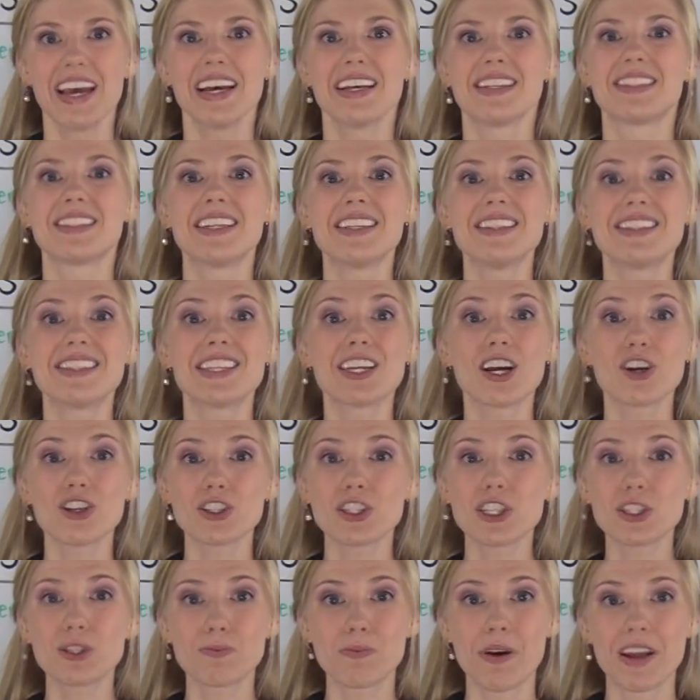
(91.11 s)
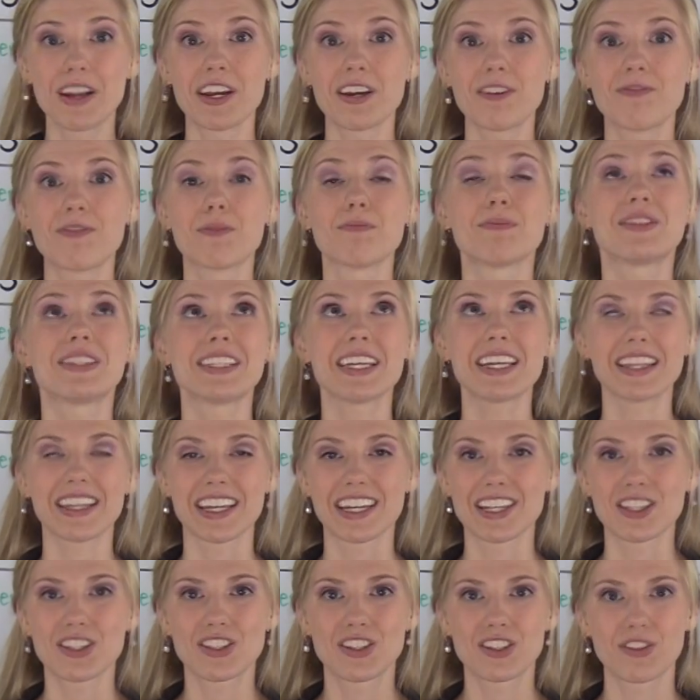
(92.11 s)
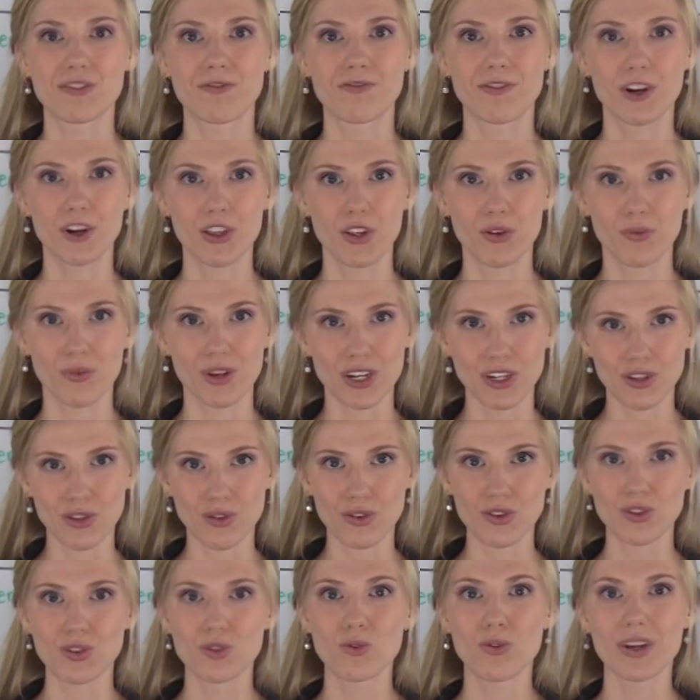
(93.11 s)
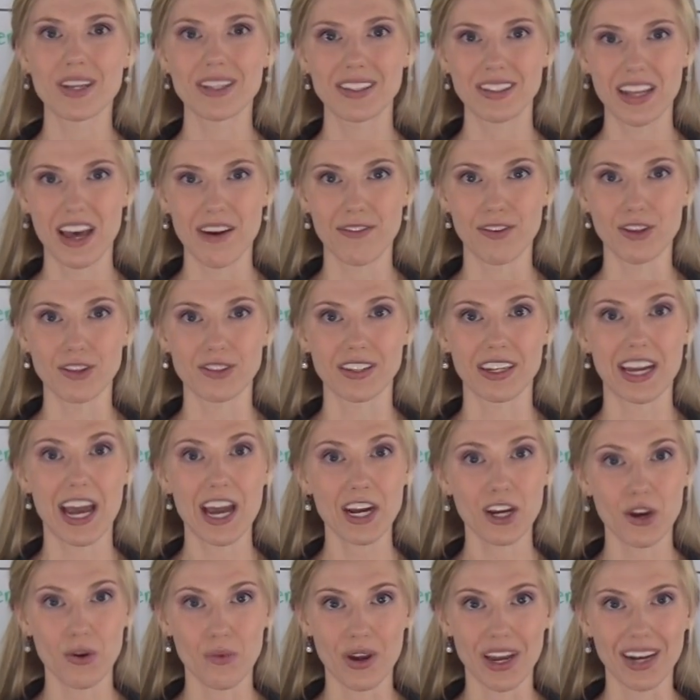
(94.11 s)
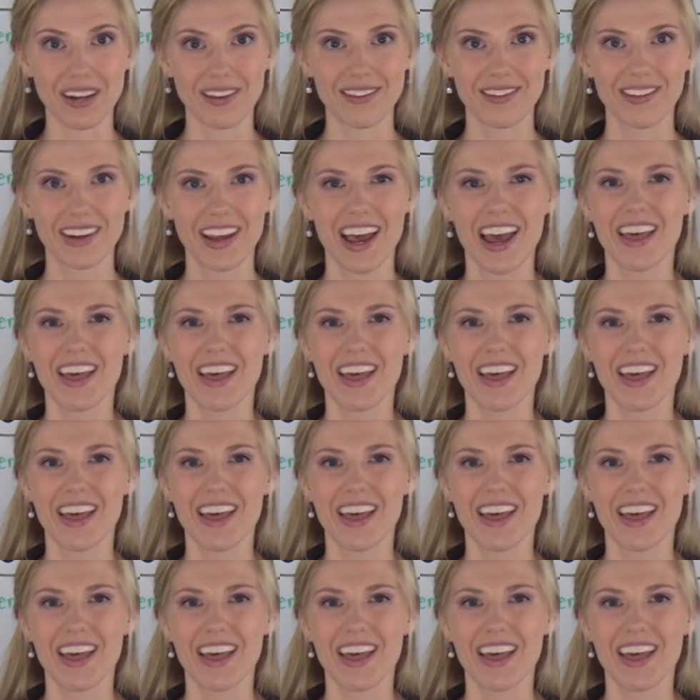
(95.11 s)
Since they are suspended from ceilings to further reduce noise levels and echoing,